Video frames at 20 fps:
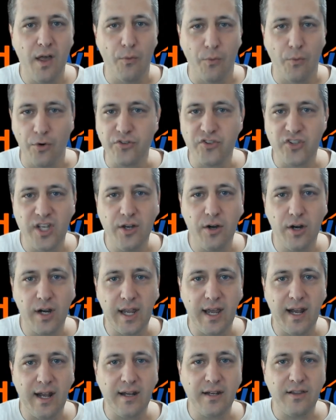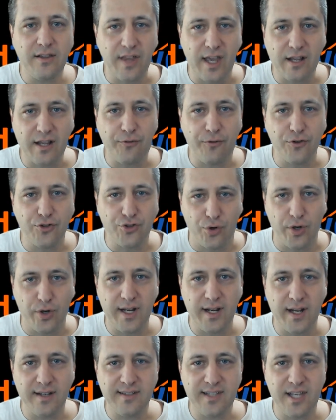We'll see you again. Thanks for
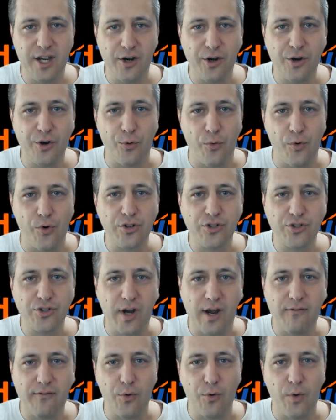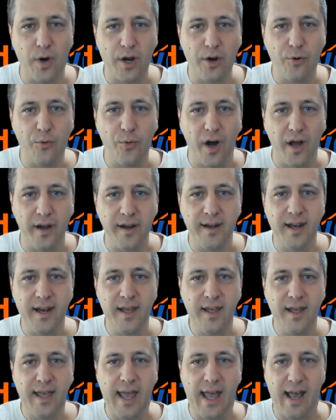joining us here in Award Travel 101.
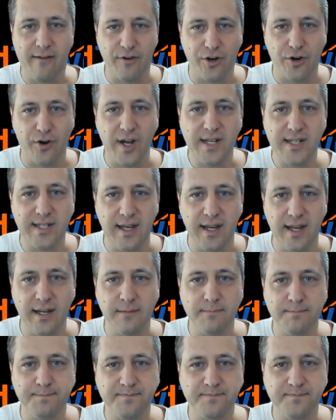Have a great day.